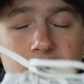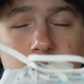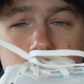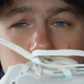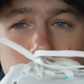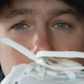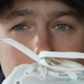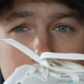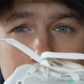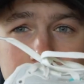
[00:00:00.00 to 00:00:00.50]

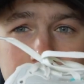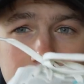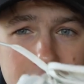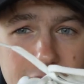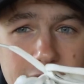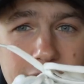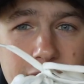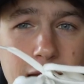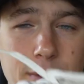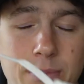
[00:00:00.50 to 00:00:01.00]
So I'm
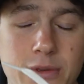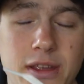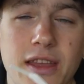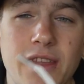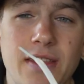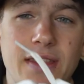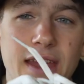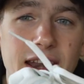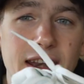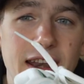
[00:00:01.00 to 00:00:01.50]
very happy
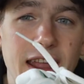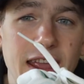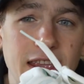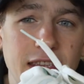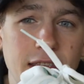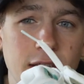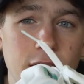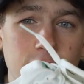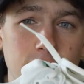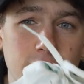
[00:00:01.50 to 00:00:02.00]
that
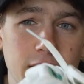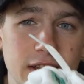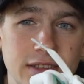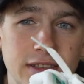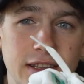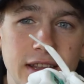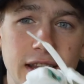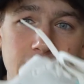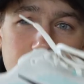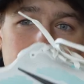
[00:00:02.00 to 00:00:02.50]
Nike
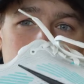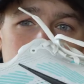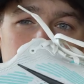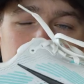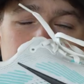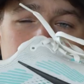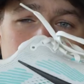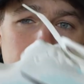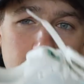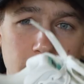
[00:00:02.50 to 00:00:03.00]
addressed it in the
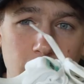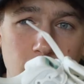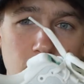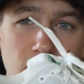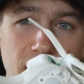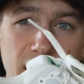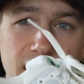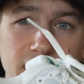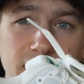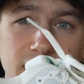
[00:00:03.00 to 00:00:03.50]
Vomero
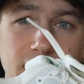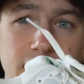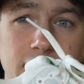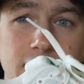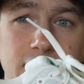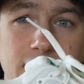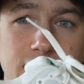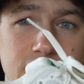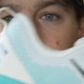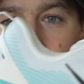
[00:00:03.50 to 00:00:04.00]

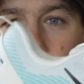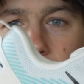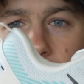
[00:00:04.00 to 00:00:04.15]
18s.